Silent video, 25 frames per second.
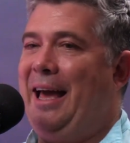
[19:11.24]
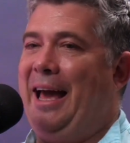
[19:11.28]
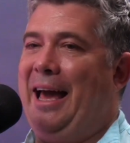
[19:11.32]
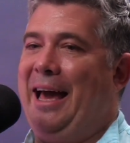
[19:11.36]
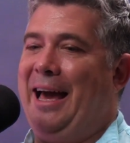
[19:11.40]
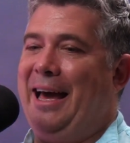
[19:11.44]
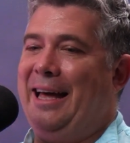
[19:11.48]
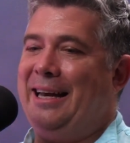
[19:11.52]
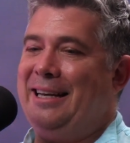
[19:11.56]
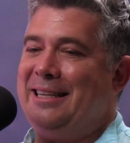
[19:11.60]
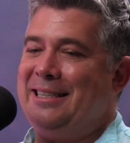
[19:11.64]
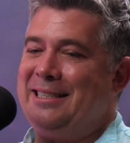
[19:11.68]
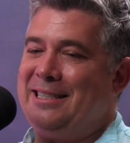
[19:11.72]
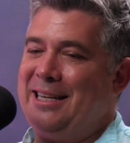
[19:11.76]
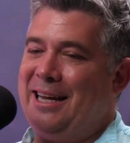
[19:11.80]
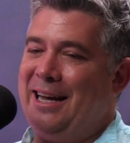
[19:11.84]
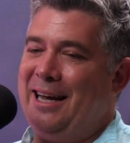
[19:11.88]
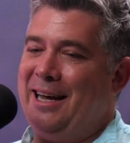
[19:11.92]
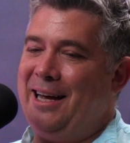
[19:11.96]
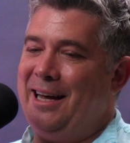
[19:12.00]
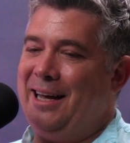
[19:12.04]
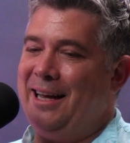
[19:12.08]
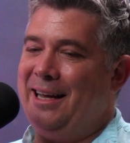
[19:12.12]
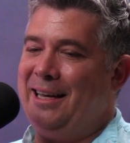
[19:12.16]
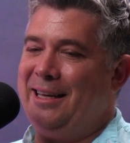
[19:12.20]
And,
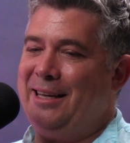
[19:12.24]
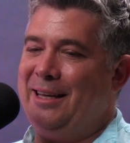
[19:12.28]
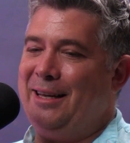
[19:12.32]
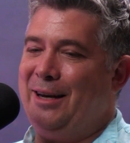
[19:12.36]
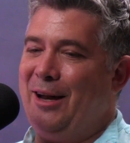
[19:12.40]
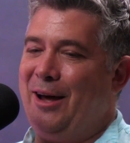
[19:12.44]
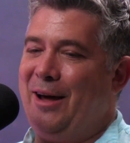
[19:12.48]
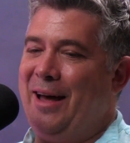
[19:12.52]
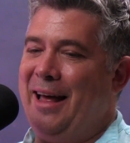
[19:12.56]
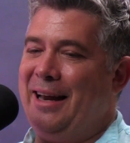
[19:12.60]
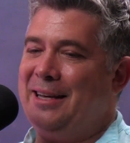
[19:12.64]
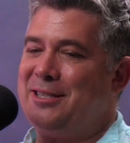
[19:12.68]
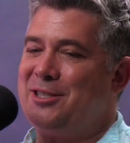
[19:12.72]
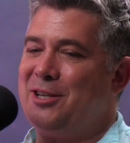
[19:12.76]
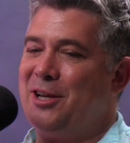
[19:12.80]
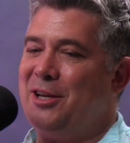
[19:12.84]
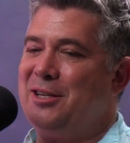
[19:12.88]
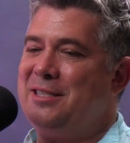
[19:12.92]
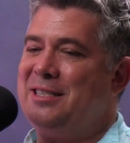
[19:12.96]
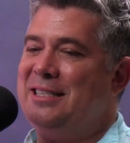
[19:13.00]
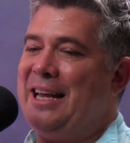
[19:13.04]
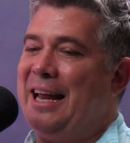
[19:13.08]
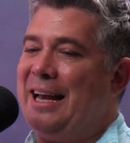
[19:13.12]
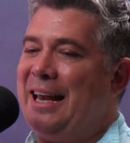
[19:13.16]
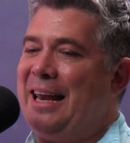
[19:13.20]
and so
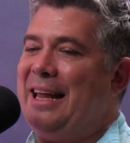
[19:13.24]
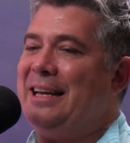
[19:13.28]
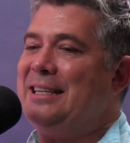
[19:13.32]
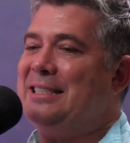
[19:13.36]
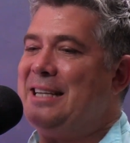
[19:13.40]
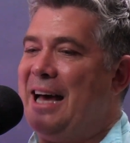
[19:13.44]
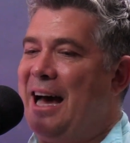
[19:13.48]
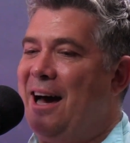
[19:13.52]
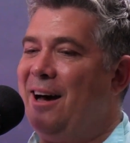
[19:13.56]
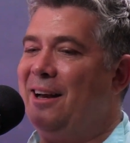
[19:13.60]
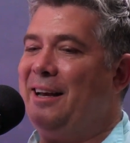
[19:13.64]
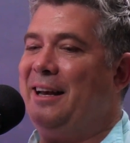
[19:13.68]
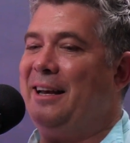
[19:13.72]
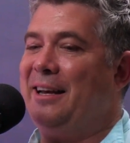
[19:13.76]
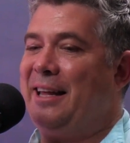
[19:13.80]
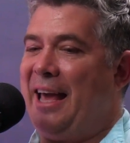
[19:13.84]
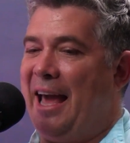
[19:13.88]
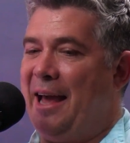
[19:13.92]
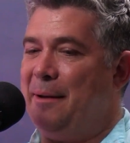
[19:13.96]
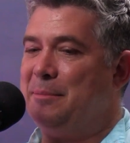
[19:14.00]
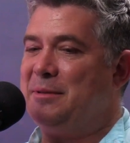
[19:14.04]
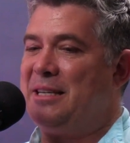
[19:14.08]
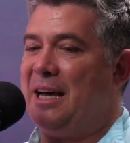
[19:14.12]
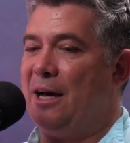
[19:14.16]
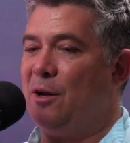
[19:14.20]
settling down in
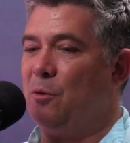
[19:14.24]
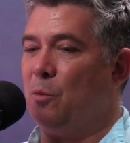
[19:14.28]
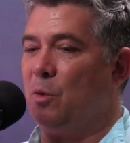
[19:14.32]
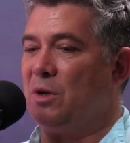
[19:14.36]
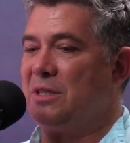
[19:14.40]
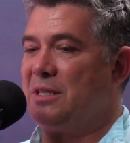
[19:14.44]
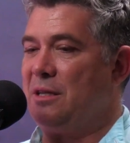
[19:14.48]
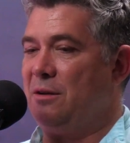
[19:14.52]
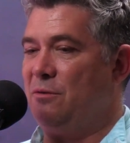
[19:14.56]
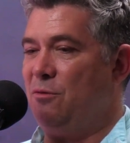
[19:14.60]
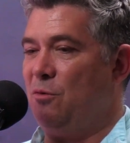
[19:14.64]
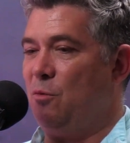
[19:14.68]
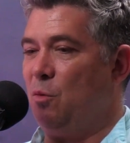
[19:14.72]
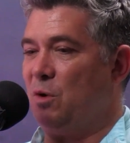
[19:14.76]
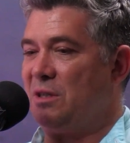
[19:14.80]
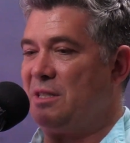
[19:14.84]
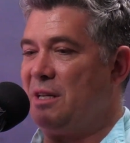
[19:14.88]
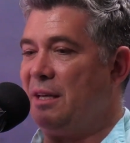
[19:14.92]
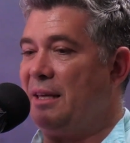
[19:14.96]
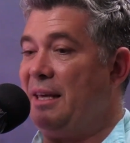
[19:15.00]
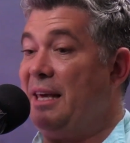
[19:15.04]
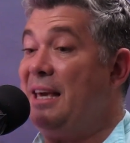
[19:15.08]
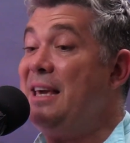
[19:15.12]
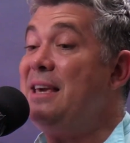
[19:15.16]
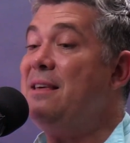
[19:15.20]
Cape Town was
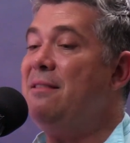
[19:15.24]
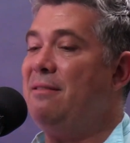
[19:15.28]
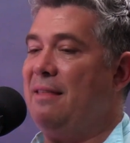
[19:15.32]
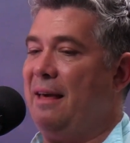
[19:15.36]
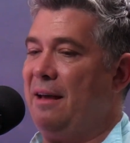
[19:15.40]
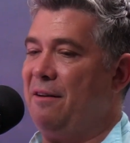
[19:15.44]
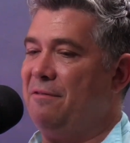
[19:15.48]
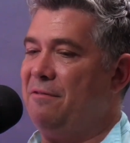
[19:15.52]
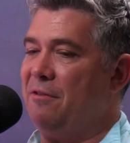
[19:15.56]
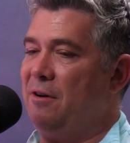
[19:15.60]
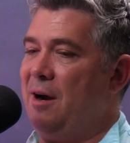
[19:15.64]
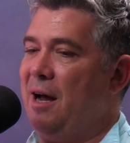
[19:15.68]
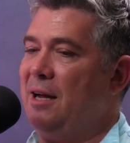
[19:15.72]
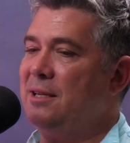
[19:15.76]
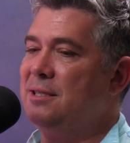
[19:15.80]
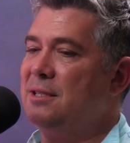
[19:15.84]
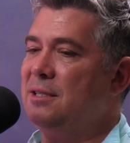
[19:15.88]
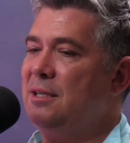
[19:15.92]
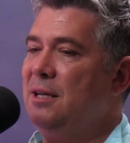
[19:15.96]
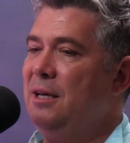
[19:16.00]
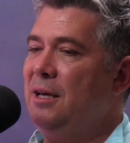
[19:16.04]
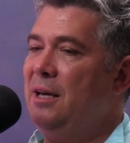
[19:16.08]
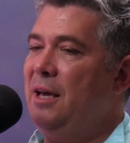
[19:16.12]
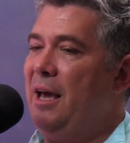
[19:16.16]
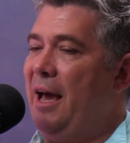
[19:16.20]
a key thing for
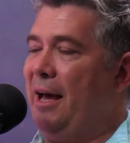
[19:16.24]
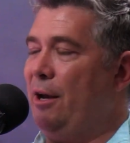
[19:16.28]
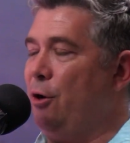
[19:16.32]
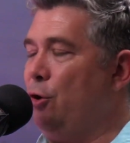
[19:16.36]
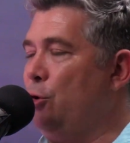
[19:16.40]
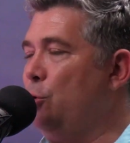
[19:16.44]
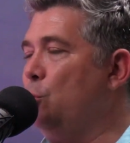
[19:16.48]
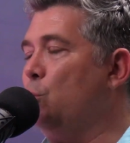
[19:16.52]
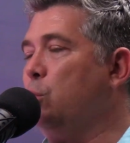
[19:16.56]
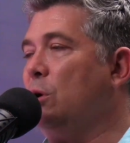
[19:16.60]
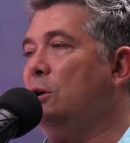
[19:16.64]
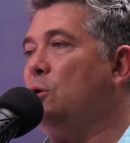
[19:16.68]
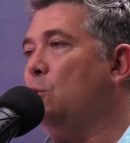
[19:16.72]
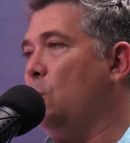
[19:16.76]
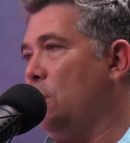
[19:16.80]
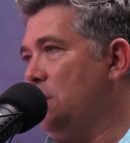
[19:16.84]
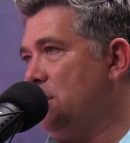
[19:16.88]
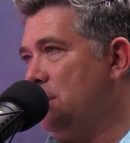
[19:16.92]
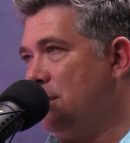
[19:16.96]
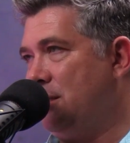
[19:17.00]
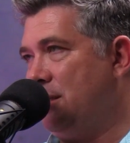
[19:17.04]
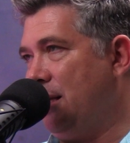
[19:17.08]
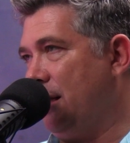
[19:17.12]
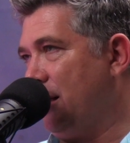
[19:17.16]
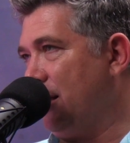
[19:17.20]
us. And who wouldn't
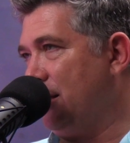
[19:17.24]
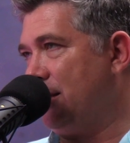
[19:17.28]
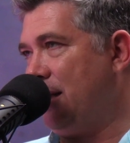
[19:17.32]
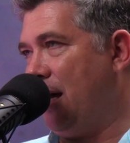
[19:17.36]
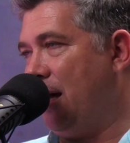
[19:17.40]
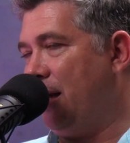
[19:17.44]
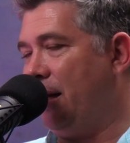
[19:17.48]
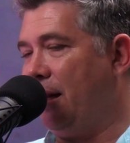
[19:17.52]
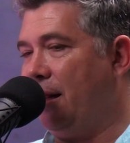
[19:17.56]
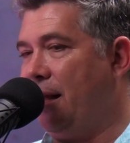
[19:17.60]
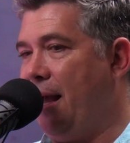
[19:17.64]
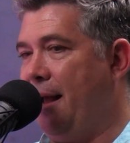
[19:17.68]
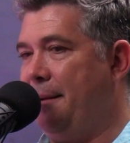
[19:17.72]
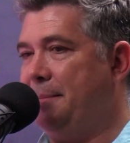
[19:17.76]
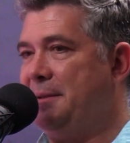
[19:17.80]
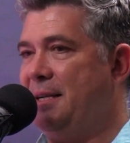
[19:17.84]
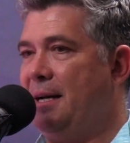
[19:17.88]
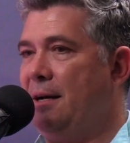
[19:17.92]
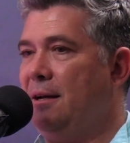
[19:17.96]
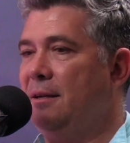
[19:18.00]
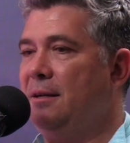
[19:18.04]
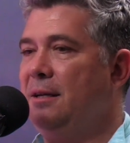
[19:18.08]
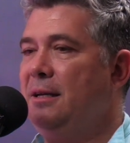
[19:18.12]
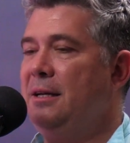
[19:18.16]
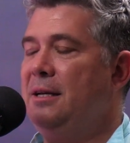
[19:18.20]
want to settle down in Cape
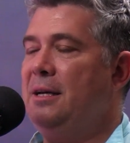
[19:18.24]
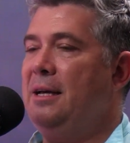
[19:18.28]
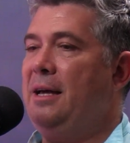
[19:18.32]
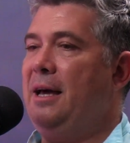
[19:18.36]
Town?